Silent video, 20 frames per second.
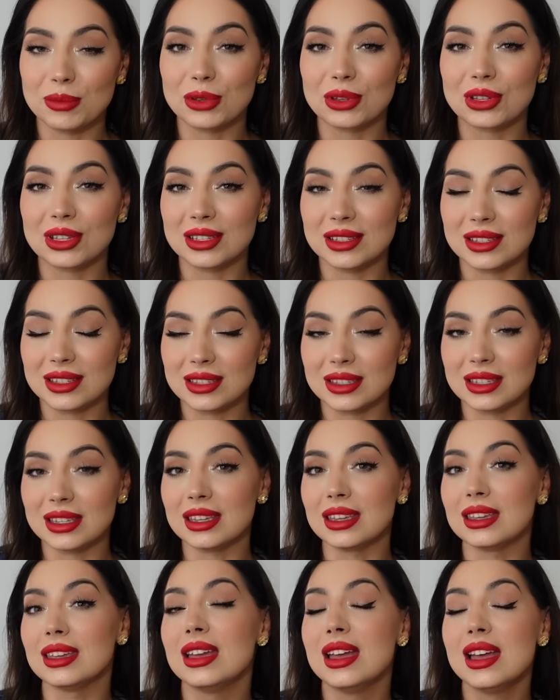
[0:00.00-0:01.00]
You can
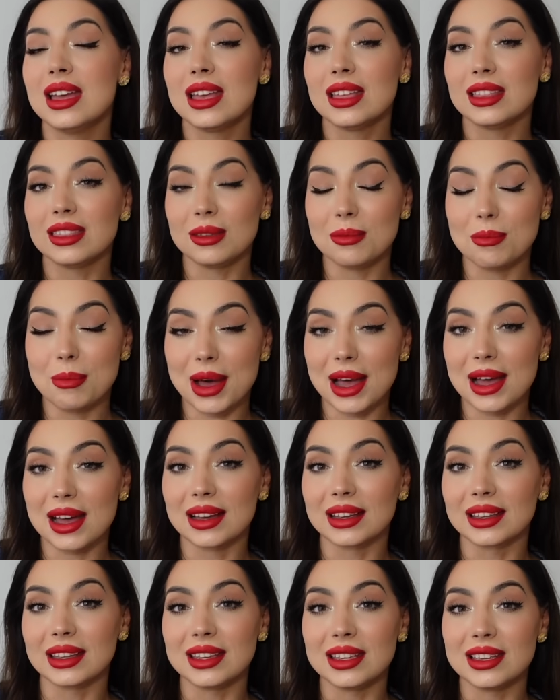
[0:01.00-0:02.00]
see the
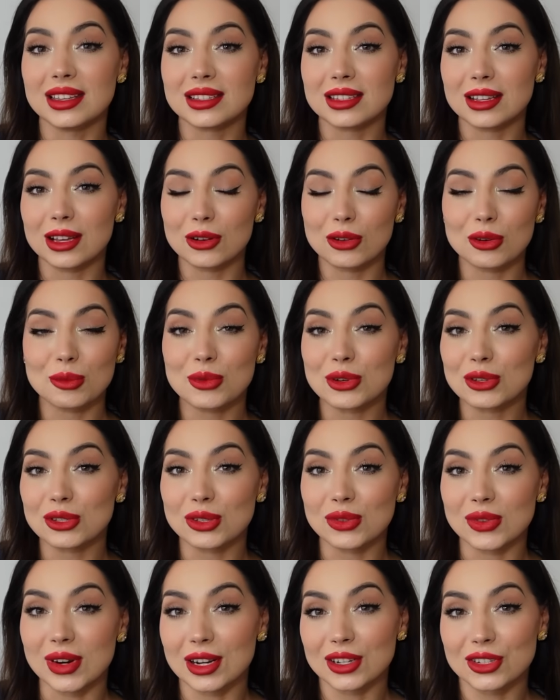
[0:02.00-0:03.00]
bag is a lot more
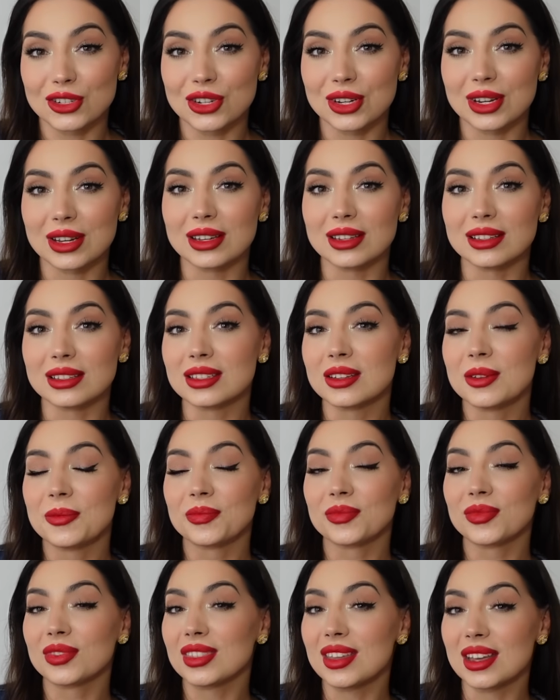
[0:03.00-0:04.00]
structured,
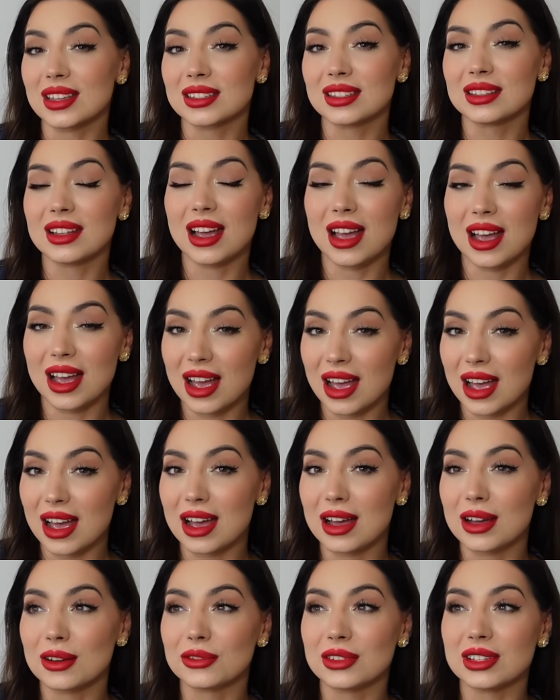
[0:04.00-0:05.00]
doesn't
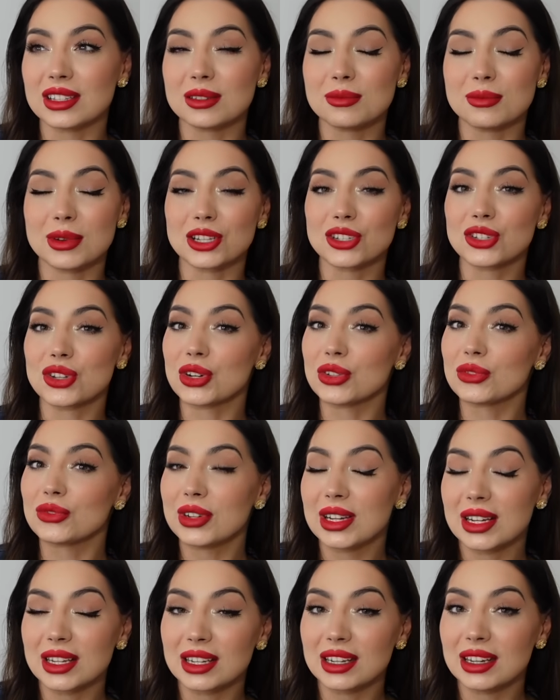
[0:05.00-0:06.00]
have as much
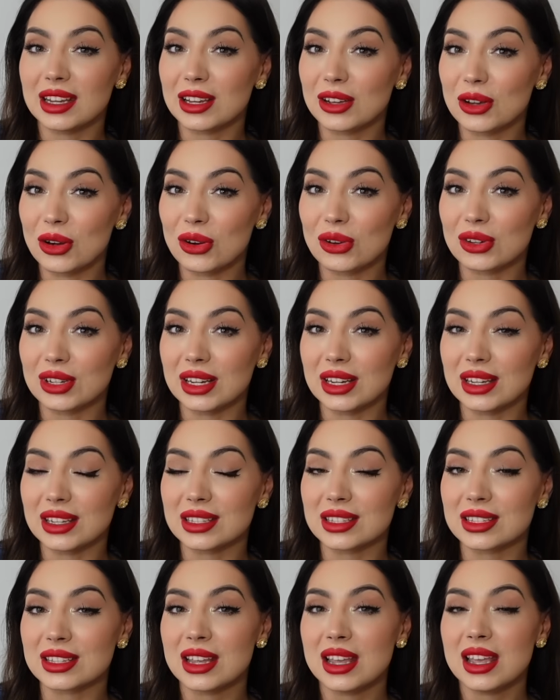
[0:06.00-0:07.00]
wrinkling on
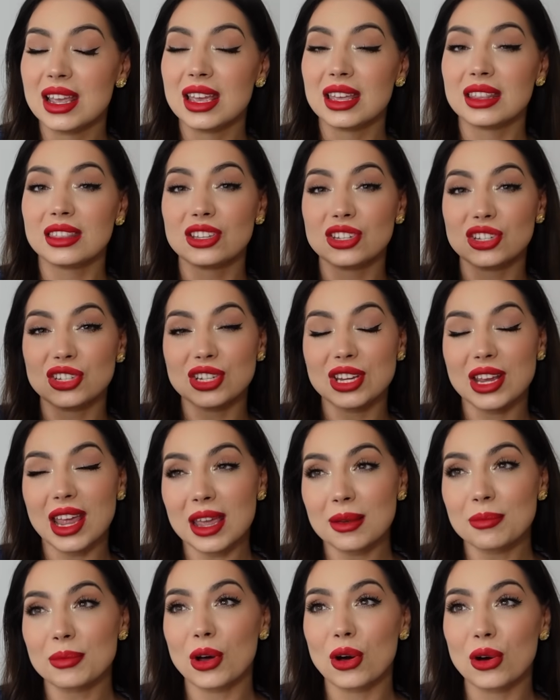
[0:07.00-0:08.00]
it. The
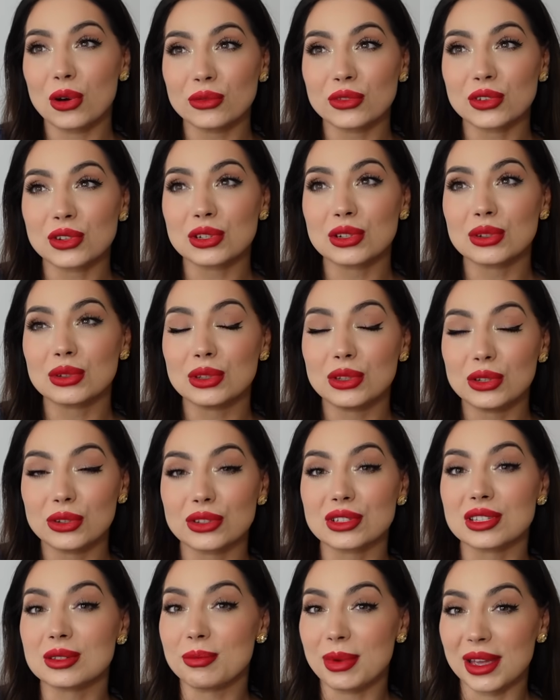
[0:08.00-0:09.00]
shape overall
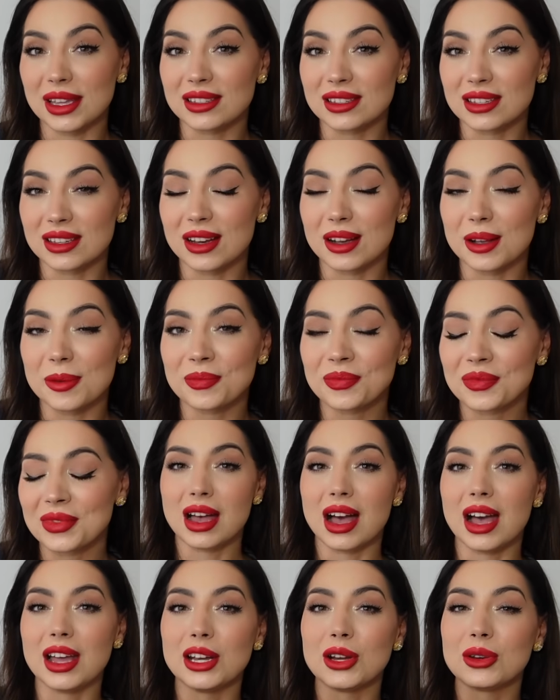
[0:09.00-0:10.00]
looks better.
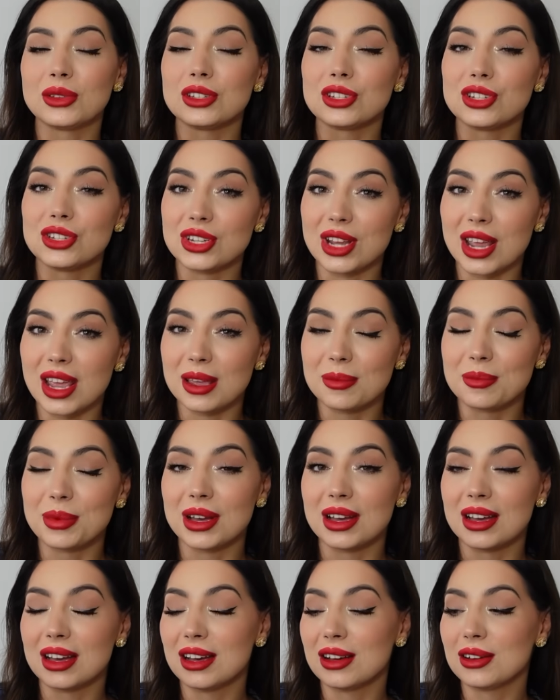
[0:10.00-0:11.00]
I know the shape
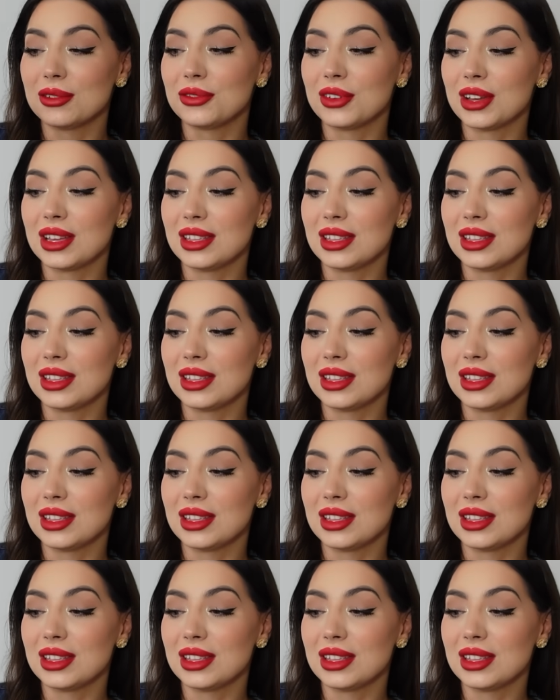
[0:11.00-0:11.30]
of